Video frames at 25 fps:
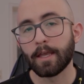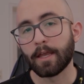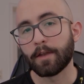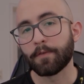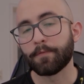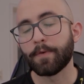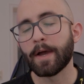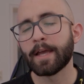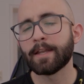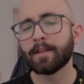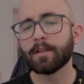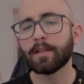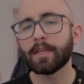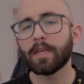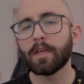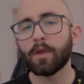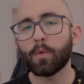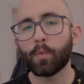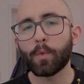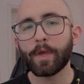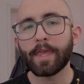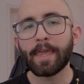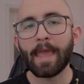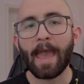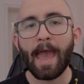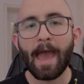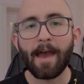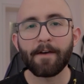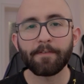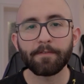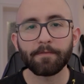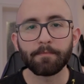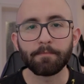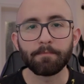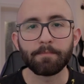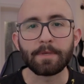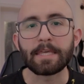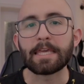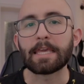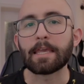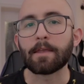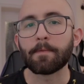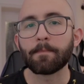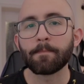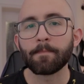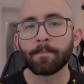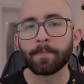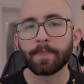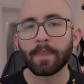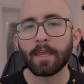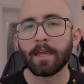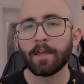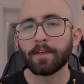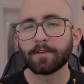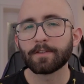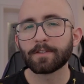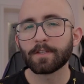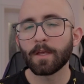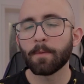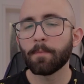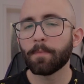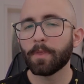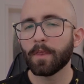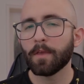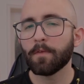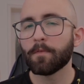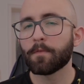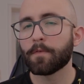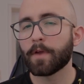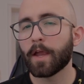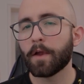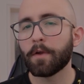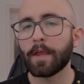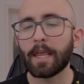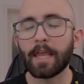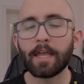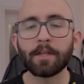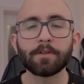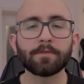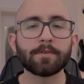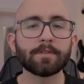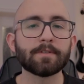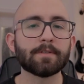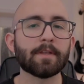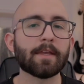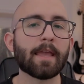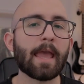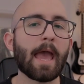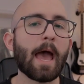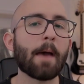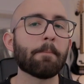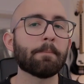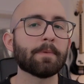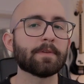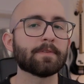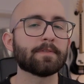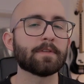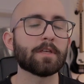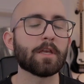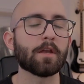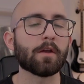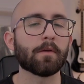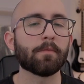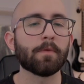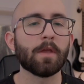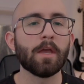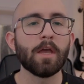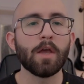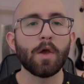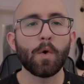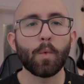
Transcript: And finally, we have B. something very interesting happens here.